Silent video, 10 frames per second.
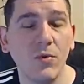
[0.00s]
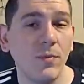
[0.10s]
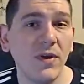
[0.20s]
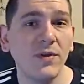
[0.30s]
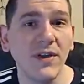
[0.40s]

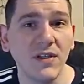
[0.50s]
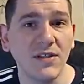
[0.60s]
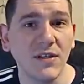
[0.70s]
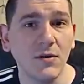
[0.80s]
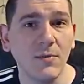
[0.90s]
buildings
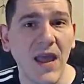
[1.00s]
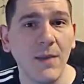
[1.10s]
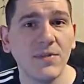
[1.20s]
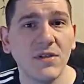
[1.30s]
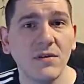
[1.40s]
in their
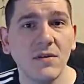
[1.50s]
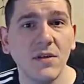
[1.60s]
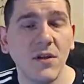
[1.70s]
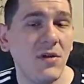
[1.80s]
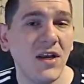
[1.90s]
maps.
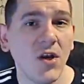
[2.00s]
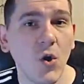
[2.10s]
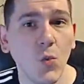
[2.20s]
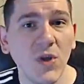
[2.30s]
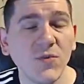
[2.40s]
You need to know
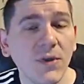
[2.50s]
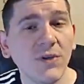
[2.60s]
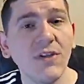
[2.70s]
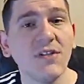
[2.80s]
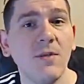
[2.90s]
which
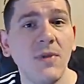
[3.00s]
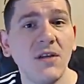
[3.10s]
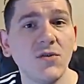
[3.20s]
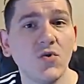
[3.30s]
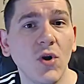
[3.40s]
buildings can be
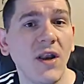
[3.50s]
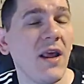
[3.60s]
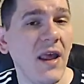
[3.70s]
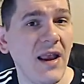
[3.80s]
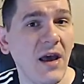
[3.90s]
destroyed
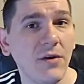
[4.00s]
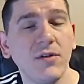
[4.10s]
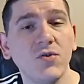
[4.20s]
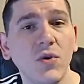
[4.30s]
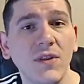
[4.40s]
and how to
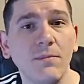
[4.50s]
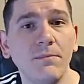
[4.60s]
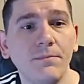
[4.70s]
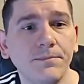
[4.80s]
destroy them.